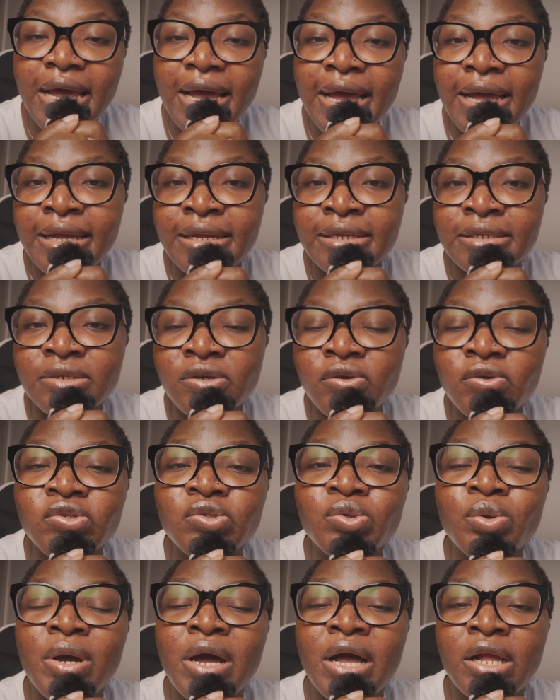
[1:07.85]
and
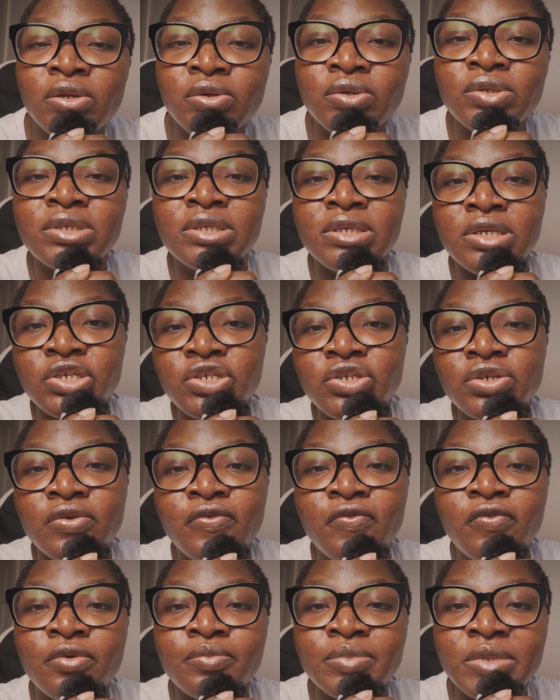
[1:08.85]
also
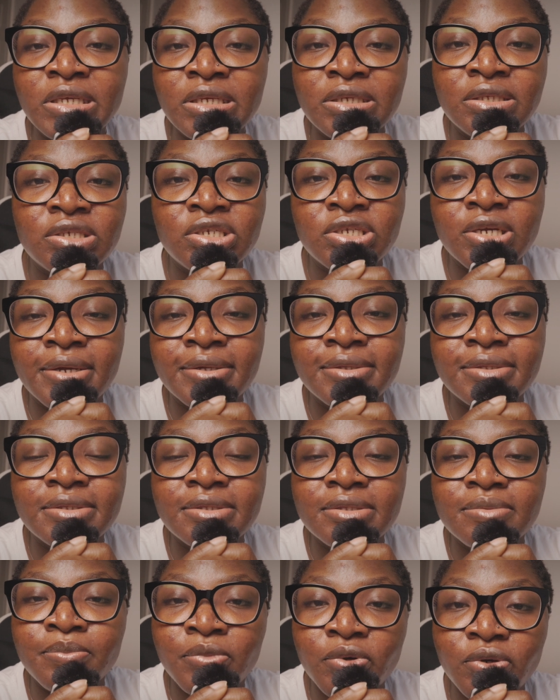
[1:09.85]
hallucination from these
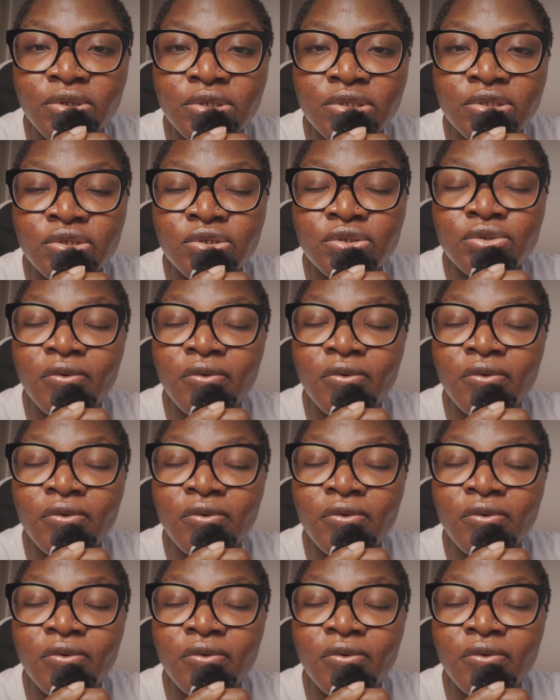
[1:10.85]
chatbots,